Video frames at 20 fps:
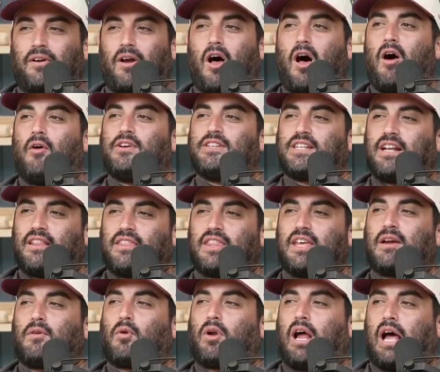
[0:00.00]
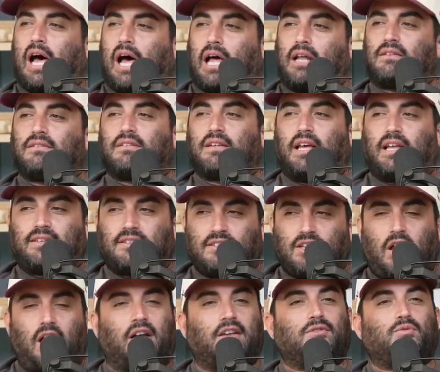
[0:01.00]
were always going to think we're hot. As
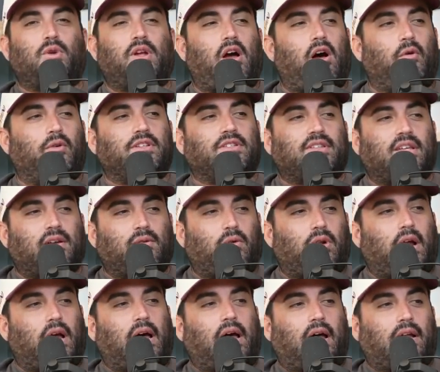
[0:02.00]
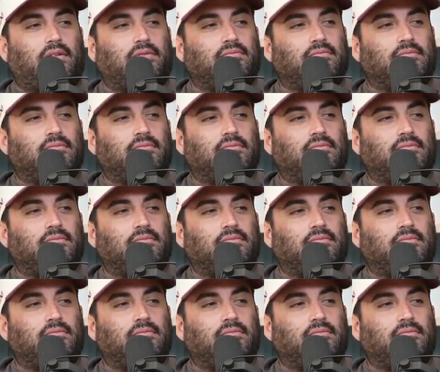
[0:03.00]
long as we always think we're hot.